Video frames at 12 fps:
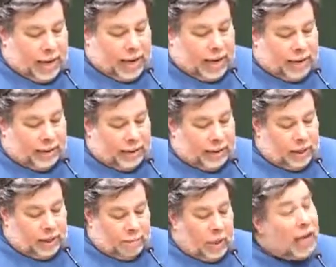And
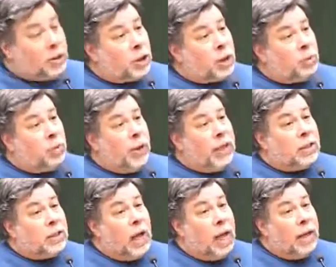um, I just
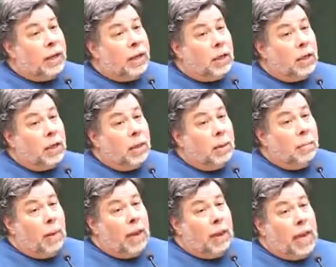redesigned
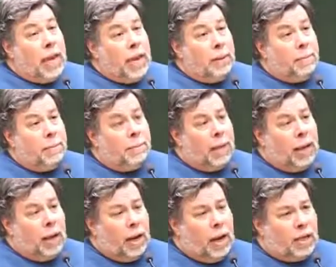my game.
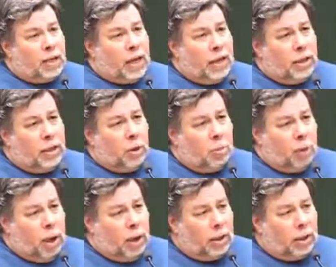I, I designed a new
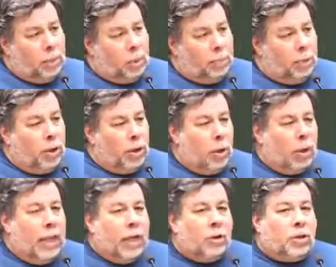product that would put
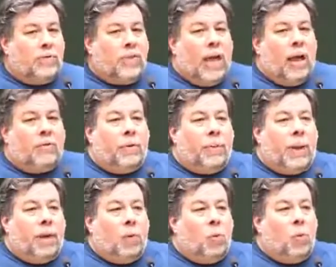letters of the
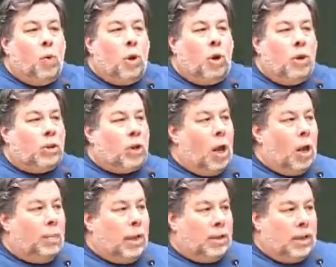alphabet, words,
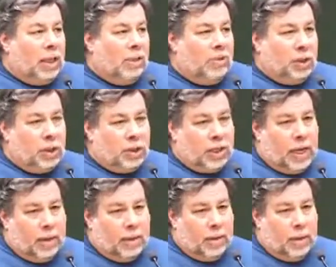on my television set.